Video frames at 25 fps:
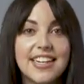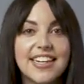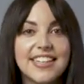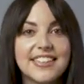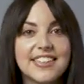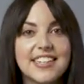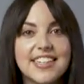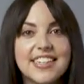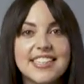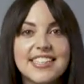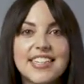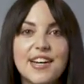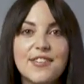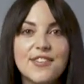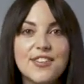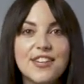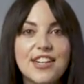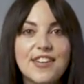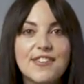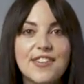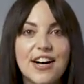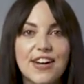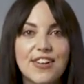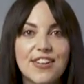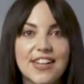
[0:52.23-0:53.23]
The discovery
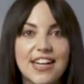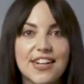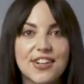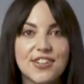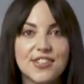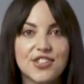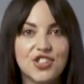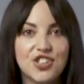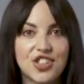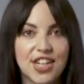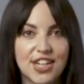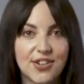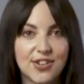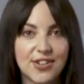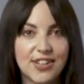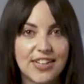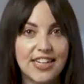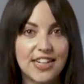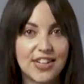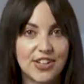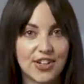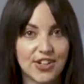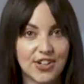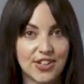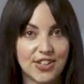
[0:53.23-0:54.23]
of outliers generally
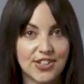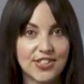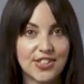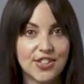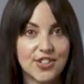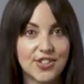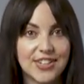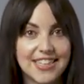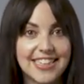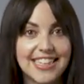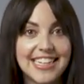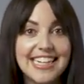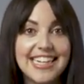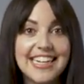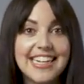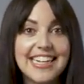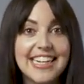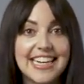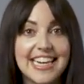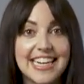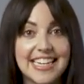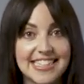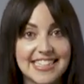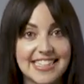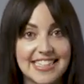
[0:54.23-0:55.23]
occurs during the
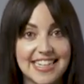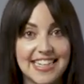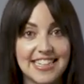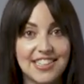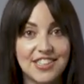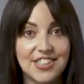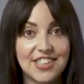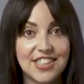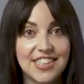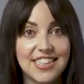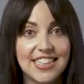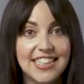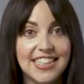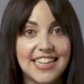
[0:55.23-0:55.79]
EDA stage,